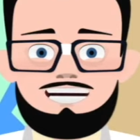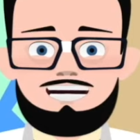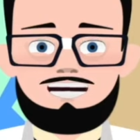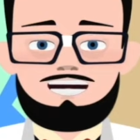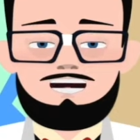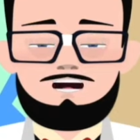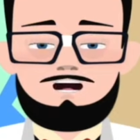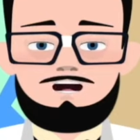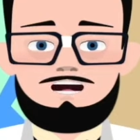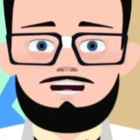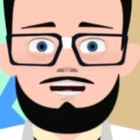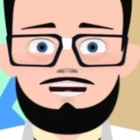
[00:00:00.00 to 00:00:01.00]
It
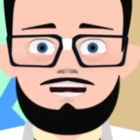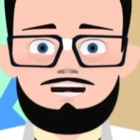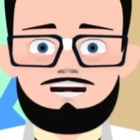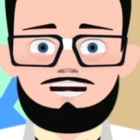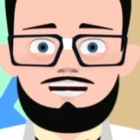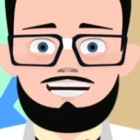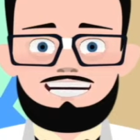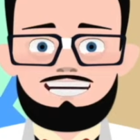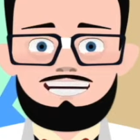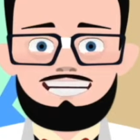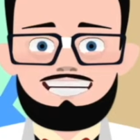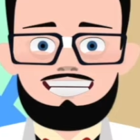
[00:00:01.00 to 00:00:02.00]
changes the power's
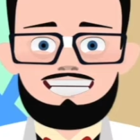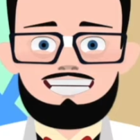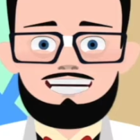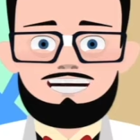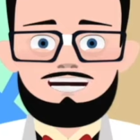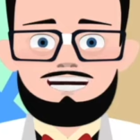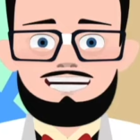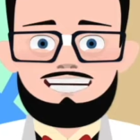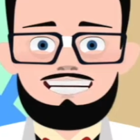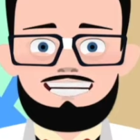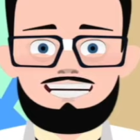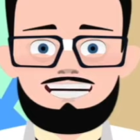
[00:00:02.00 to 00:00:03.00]
directional
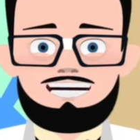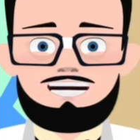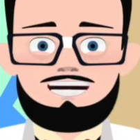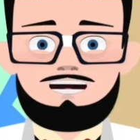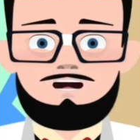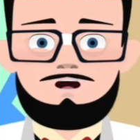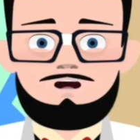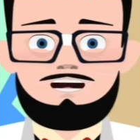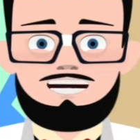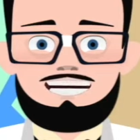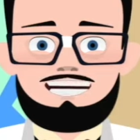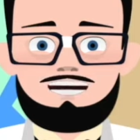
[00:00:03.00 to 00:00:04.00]
from
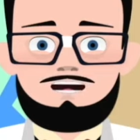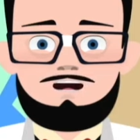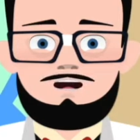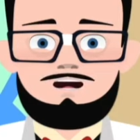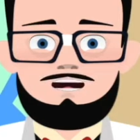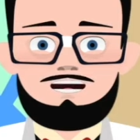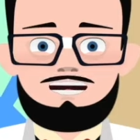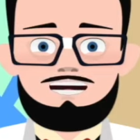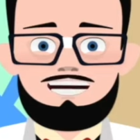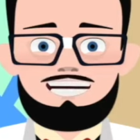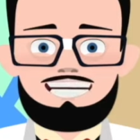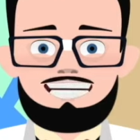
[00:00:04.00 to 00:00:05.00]
longitudinal,
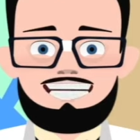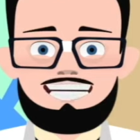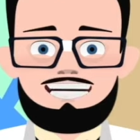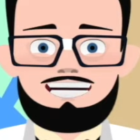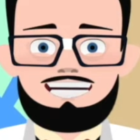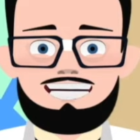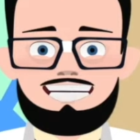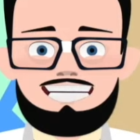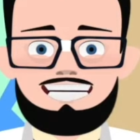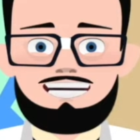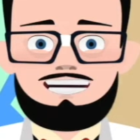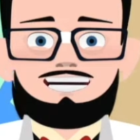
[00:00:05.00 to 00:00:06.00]
and it directs it
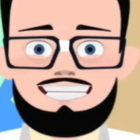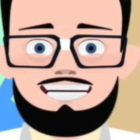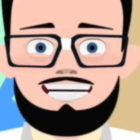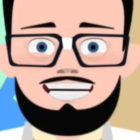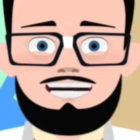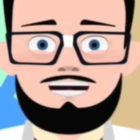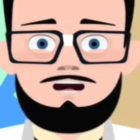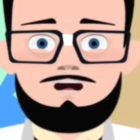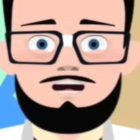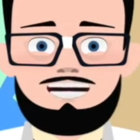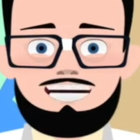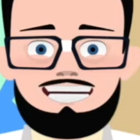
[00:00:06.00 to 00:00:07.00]
to the two wheels
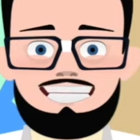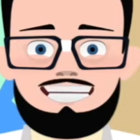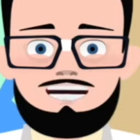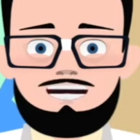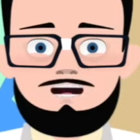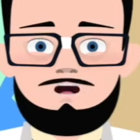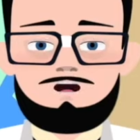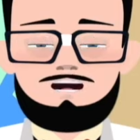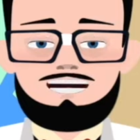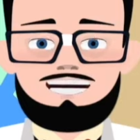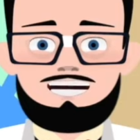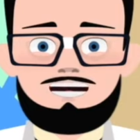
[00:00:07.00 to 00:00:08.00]
in a rear
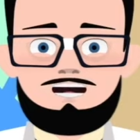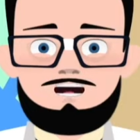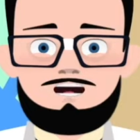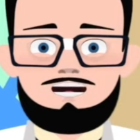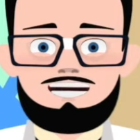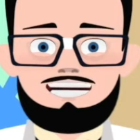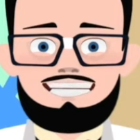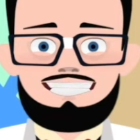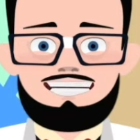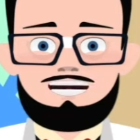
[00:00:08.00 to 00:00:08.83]
wheel drive vehicle.